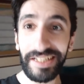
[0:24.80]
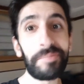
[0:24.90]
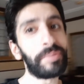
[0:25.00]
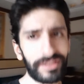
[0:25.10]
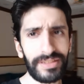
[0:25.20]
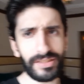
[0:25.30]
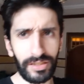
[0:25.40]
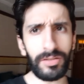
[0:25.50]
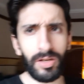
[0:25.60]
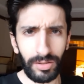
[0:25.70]
But
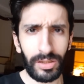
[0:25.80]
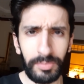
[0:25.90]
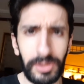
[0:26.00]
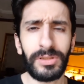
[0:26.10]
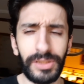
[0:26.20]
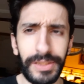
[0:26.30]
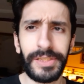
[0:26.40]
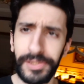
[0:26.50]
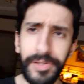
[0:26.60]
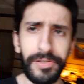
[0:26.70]
still, no, come on, it's
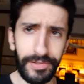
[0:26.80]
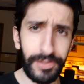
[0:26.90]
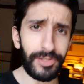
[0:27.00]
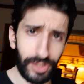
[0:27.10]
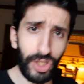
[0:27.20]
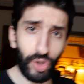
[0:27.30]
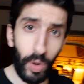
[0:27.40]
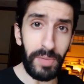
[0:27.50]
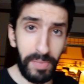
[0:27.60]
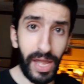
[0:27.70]
serious. It's
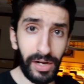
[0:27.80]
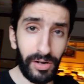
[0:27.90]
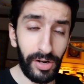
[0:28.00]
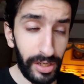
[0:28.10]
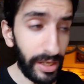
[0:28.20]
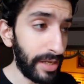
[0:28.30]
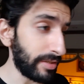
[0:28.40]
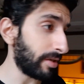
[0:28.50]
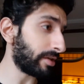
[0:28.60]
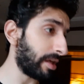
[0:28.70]
quite bad, alright guys?
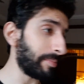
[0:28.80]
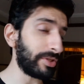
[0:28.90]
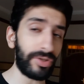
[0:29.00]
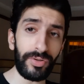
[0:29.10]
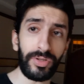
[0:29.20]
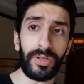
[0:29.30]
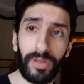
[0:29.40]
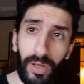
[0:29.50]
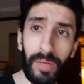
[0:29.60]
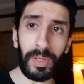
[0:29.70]
Okay, but seriously,
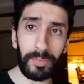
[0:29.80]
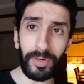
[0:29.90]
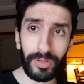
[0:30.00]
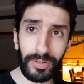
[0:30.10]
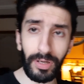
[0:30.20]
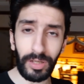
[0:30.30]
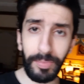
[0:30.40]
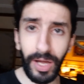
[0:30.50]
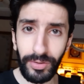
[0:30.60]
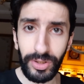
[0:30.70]
I'm, I'm here to talk
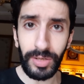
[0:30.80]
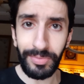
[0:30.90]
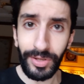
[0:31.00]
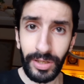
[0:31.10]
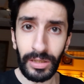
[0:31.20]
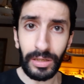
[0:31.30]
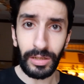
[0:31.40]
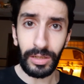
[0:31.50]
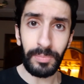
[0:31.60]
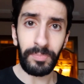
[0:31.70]
about something,
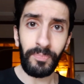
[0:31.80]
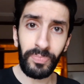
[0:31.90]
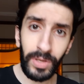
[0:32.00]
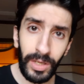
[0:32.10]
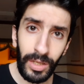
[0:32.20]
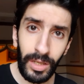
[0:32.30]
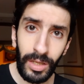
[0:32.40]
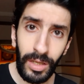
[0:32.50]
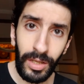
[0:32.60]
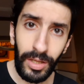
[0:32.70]
um...
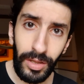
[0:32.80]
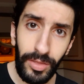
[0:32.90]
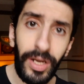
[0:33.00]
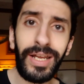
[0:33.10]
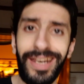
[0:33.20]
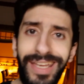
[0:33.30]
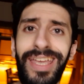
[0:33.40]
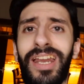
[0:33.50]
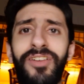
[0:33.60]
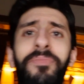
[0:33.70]
that I gotta
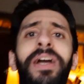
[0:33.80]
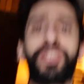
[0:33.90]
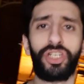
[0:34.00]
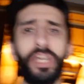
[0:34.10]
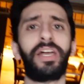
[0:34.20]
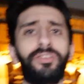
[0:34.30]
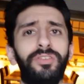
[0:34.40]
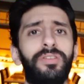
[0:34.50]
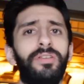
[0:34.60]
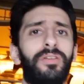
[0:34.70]
get off my
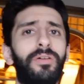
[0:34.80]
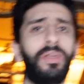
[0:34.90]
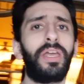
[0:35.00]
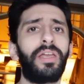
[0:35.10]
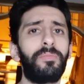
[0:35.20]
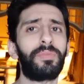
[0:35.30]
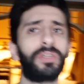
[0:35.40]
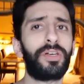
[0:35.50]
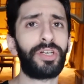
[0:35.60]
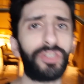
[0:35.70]
chest, okay,
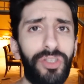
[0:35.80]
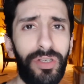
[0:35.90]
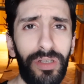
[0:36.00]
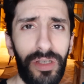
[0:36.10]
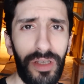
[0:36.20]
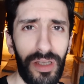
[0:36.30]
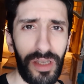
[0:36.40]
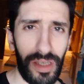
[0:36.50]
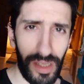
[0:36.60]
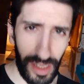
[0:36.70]
because
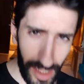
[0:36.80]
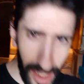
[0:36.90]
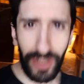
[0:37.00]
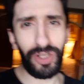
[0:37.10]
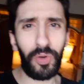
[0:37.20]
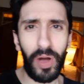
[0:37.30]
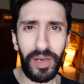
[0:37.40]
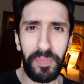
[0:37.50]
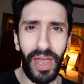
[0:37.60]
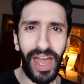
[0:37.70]
it's
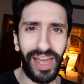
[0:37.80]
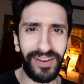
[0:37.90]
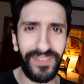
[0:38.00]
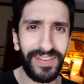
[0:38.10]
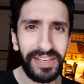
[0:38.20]
quite bad.